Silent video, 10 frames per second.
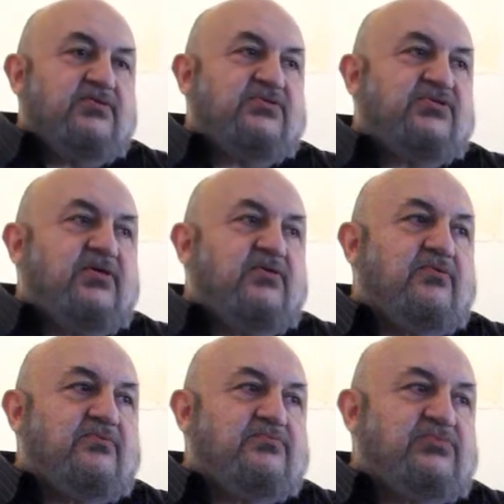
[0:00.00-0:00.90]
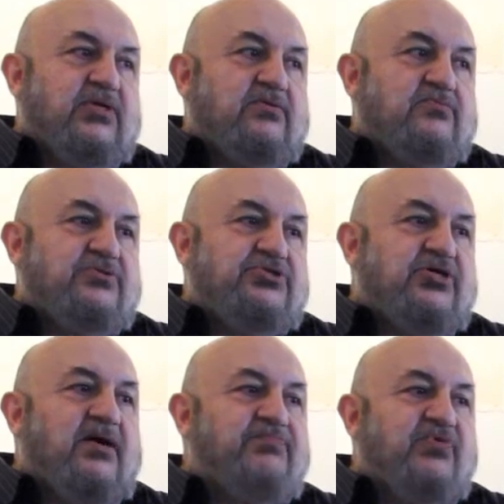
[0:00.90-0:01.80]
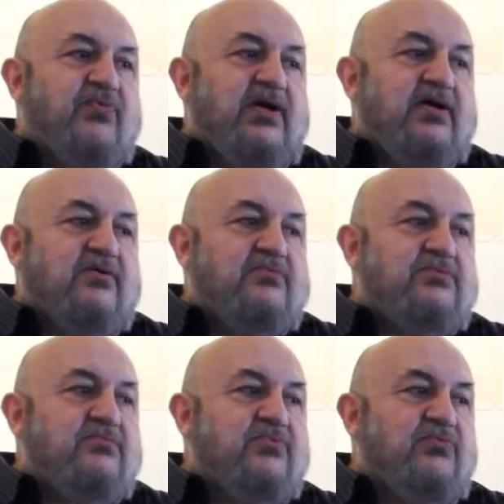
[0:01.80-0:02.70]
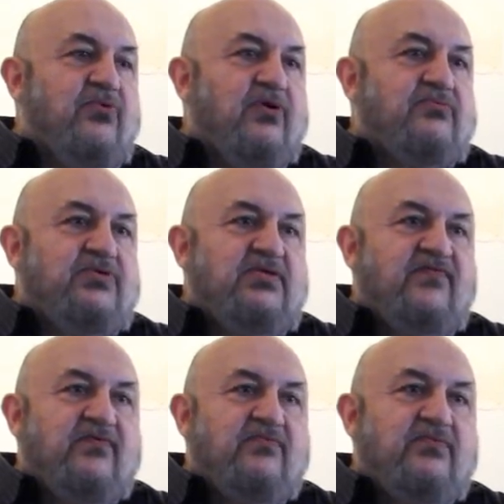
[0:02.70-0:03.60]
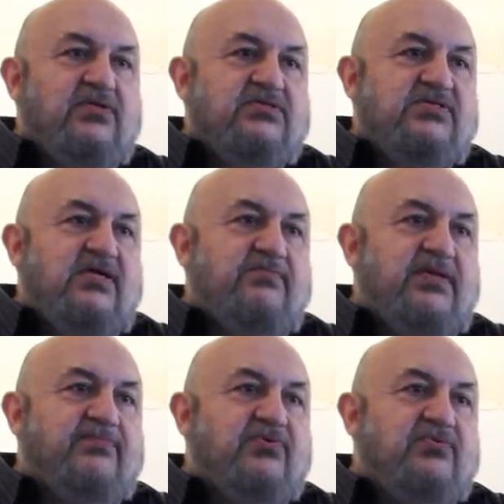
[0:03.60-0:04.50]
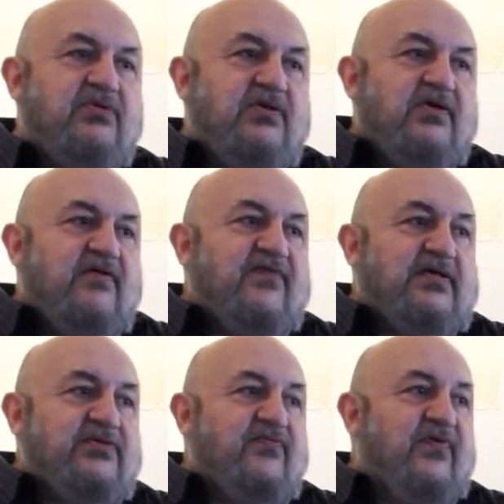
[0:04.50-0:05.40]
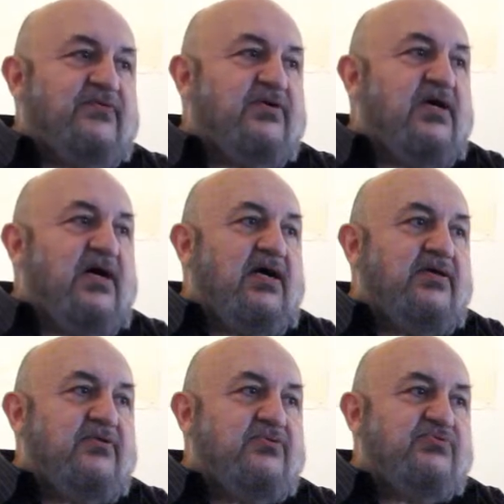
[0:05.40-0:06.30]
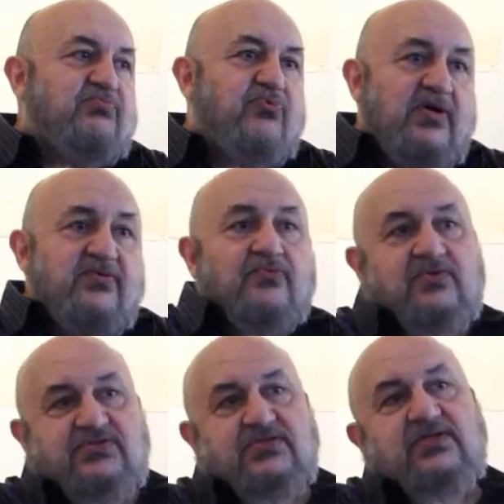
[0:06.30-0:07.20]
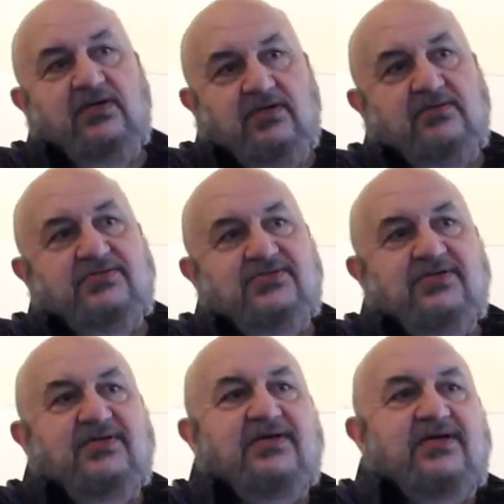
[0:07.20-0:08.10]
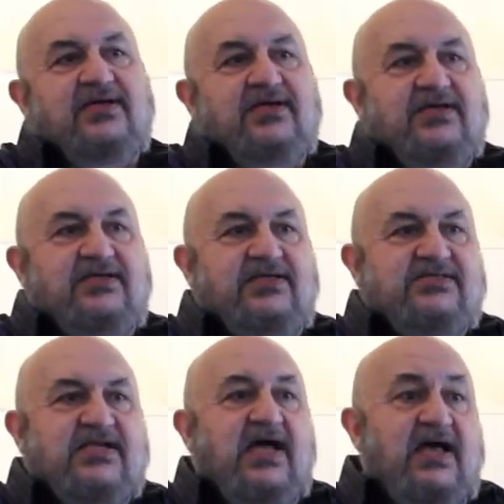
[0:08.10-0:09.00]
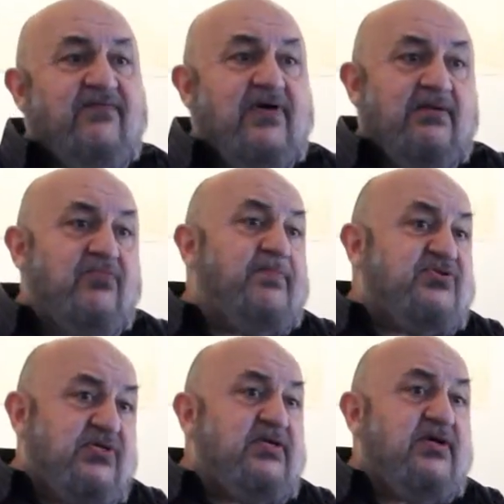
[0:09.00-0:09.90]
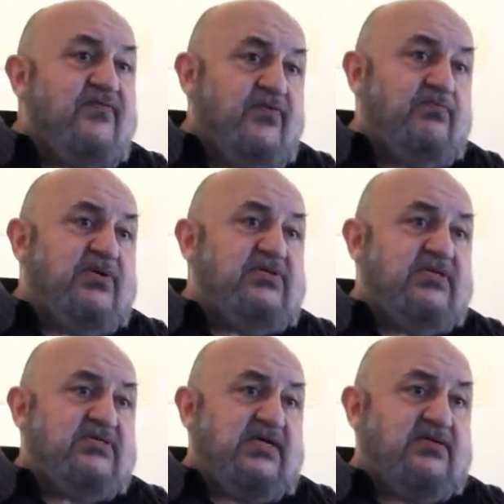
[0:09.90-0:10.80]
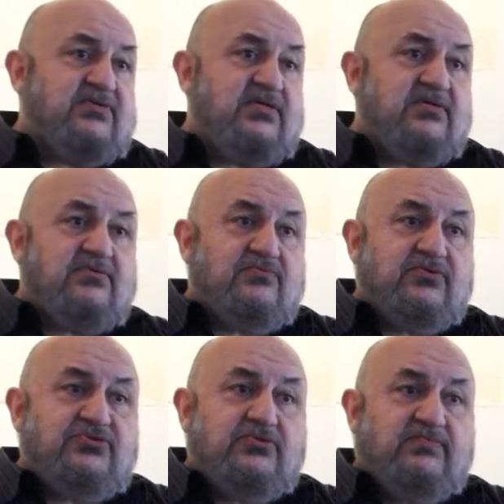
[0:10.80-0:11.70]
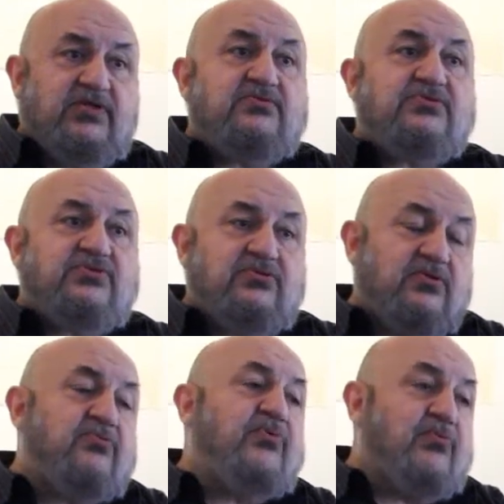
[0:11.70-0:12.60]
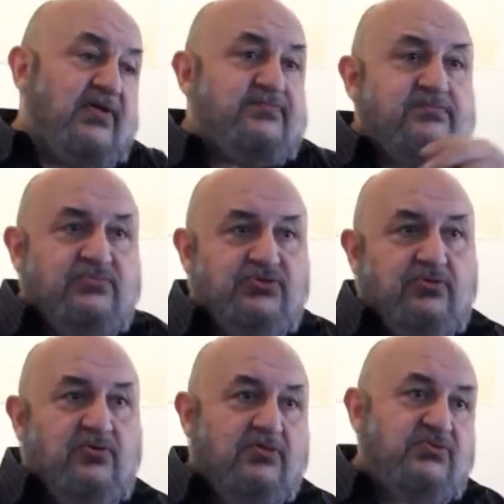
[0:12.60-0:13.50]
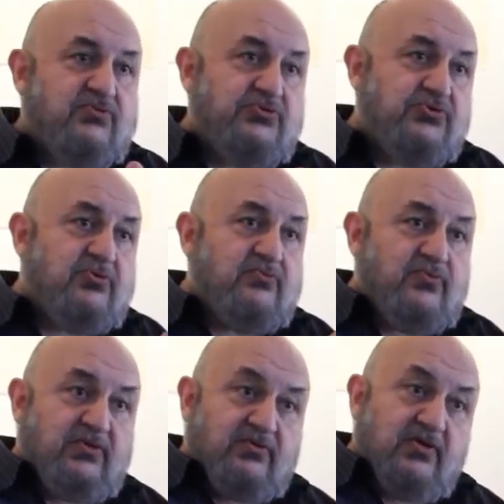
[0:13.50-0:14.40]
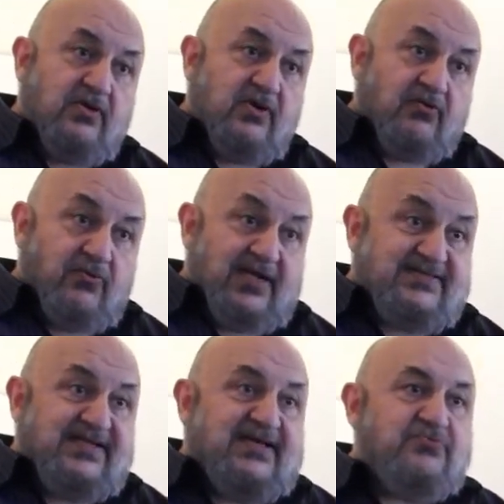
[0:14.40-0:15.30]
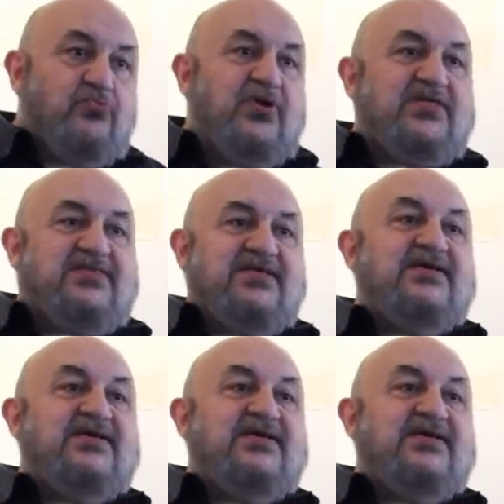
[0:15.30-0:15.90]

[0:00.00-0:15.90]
So, you know, we shopped around, we worked with different real estate people. Finally, we found a guy whose brother was in the arts. And he said, I have, I'm representing a few buildings down there. Would you be interested in looking? We went, short, long story short, we rented it with